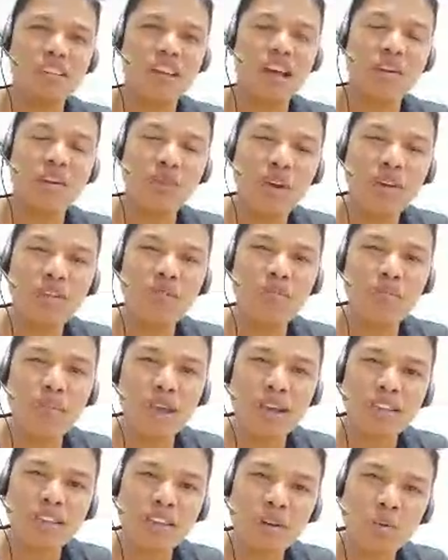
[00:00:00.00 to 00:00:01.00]
I want to
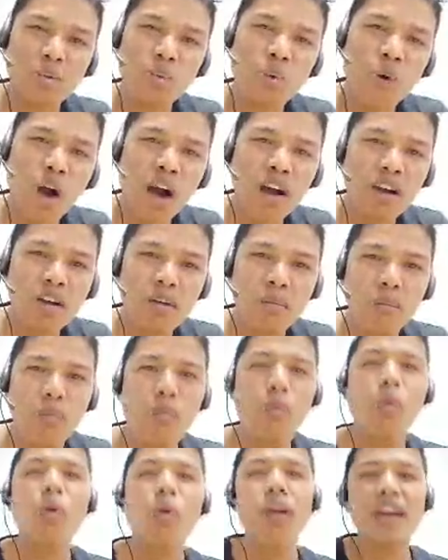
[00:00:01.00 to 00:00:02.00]
make their walk
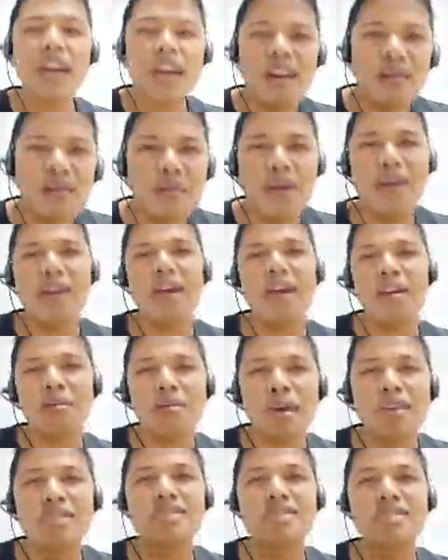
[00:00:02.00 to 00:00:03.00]
more
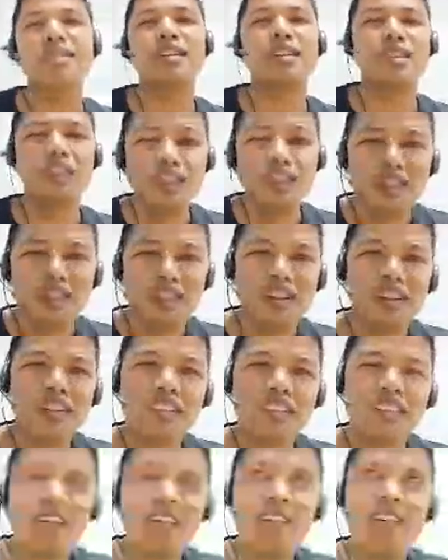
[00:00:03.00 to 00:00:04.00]
adventure than other.
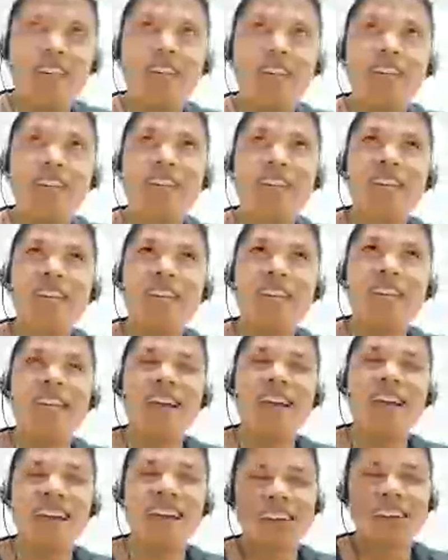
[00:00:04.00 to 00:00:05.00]

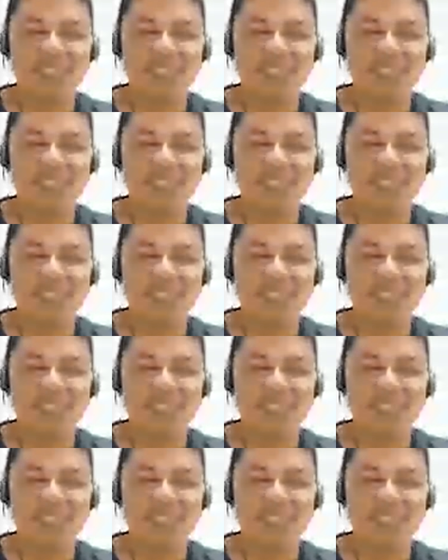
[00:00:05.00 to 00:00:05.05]
Like